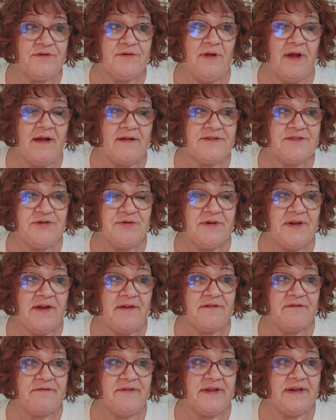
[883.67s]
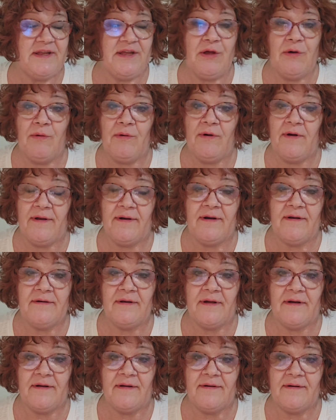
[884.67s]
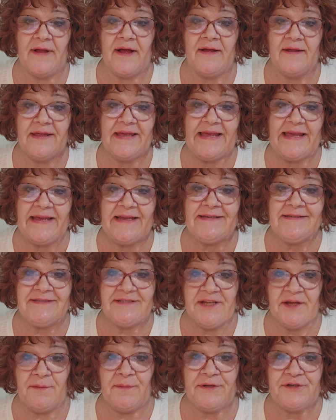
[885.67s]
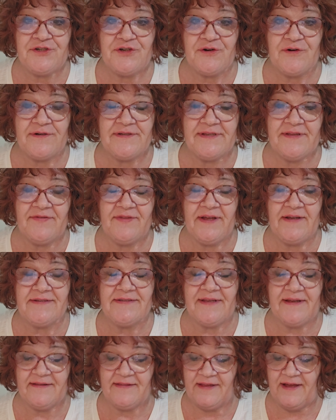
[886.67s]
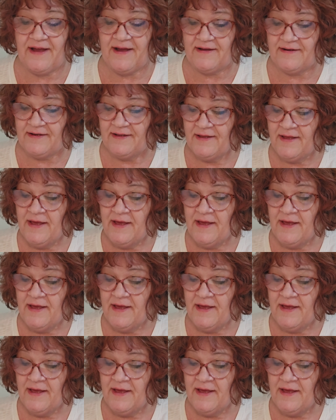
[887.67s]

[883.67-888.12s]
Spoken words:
I'll do another video on heat and temperatures and things like that.